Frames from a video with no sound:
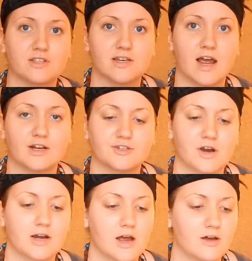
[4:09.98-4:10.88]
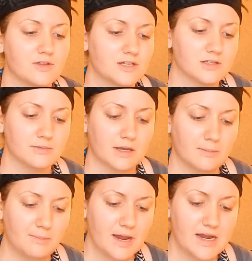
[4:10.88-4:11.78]
snacks right now. These
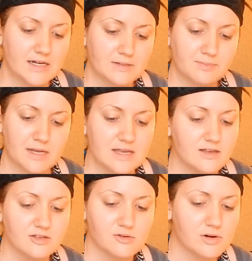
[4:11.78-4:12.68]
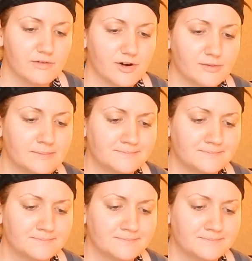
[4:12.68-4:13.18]
like baked peas or whatever.